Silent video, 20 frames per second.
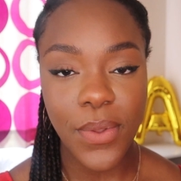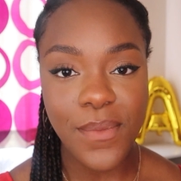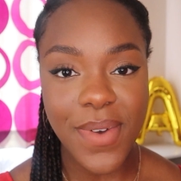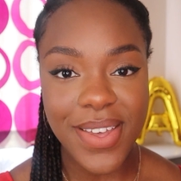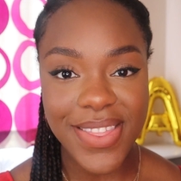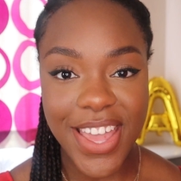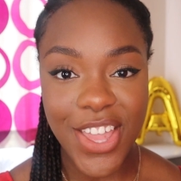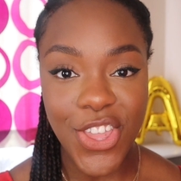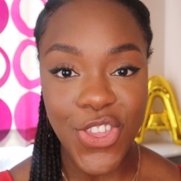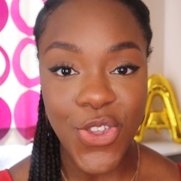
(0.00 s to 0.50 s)

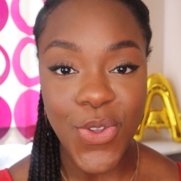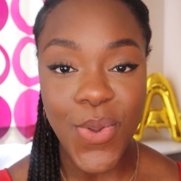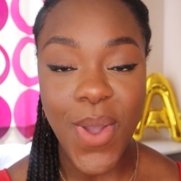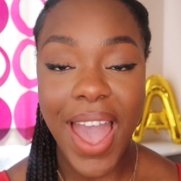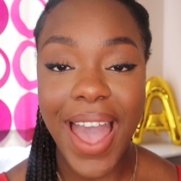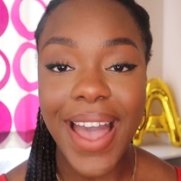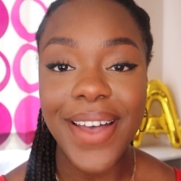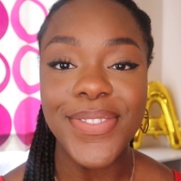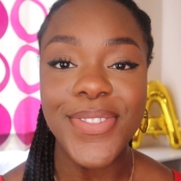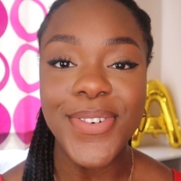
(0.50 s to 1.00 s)
whether you
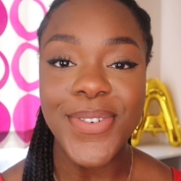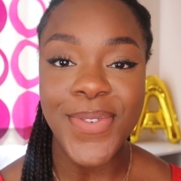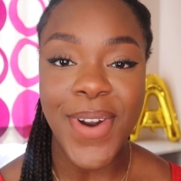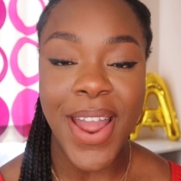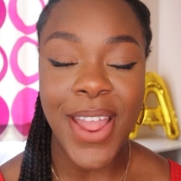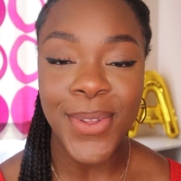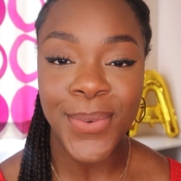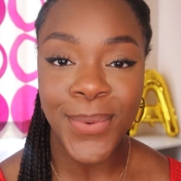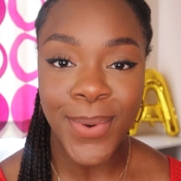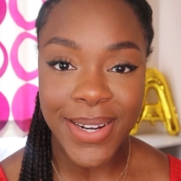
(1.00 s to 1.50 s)
have the
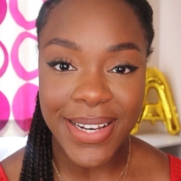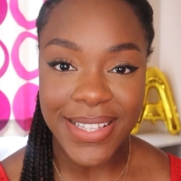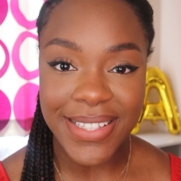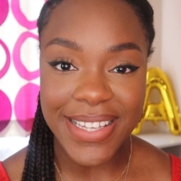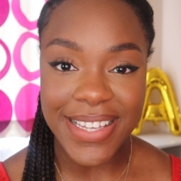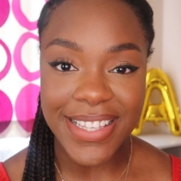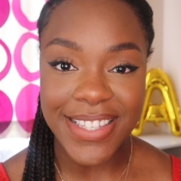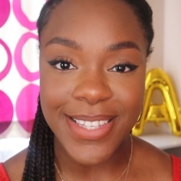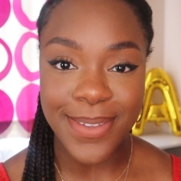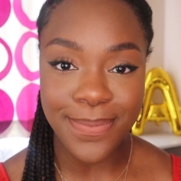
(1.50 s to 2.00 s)
right
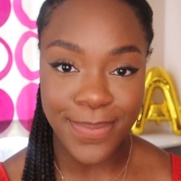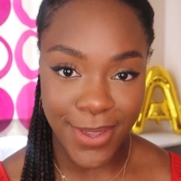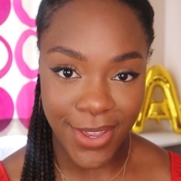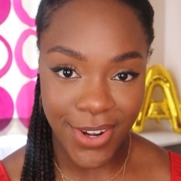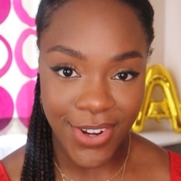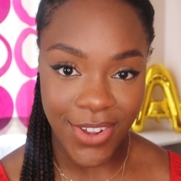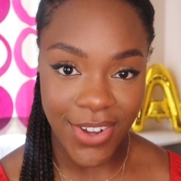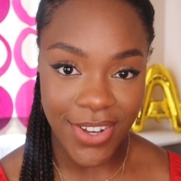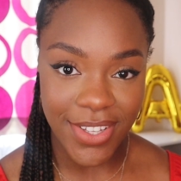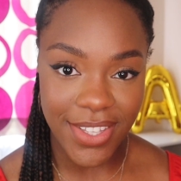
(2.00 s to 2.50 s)
qualities to be
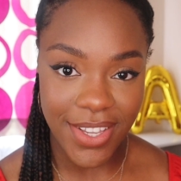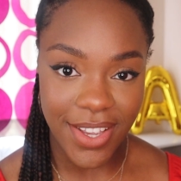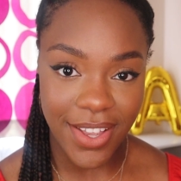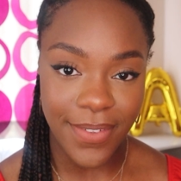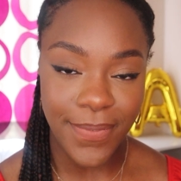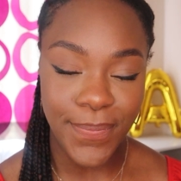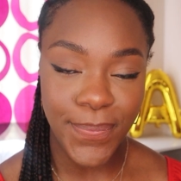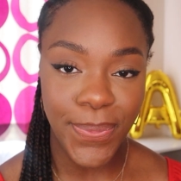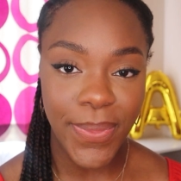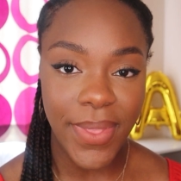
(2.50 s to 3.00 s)
a doctor.